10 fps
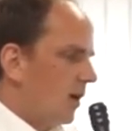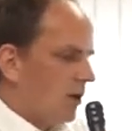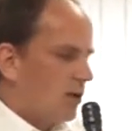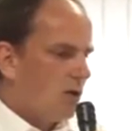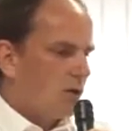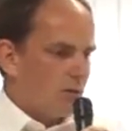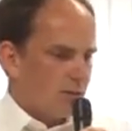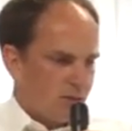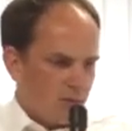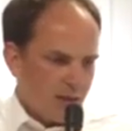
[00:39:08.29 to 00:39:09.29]
So
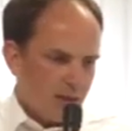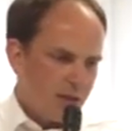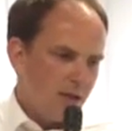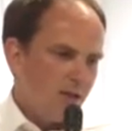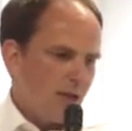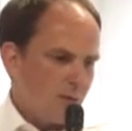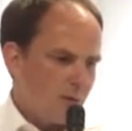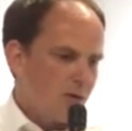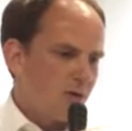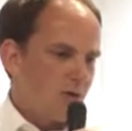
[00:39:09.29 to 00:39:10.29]
bacteria,
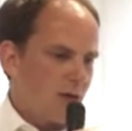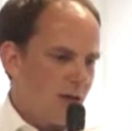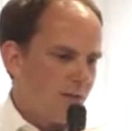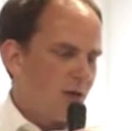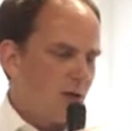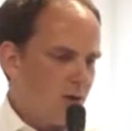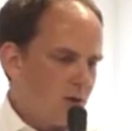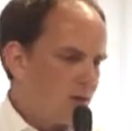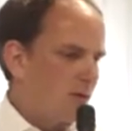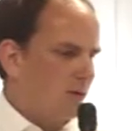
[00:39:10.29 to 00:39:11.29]
protozoa,
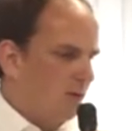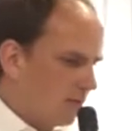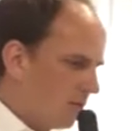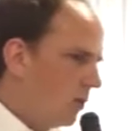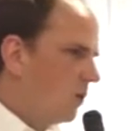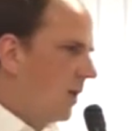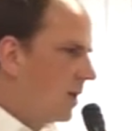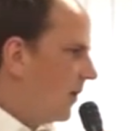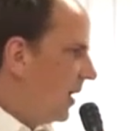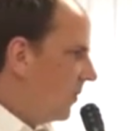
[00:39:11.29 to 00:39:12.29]
nematodes, good
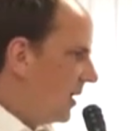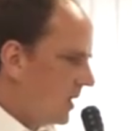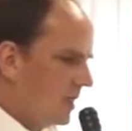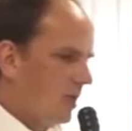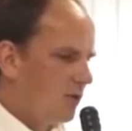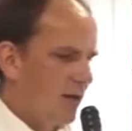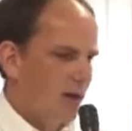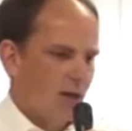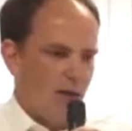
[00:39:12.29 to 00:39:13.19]
ones, bad ones, etc.,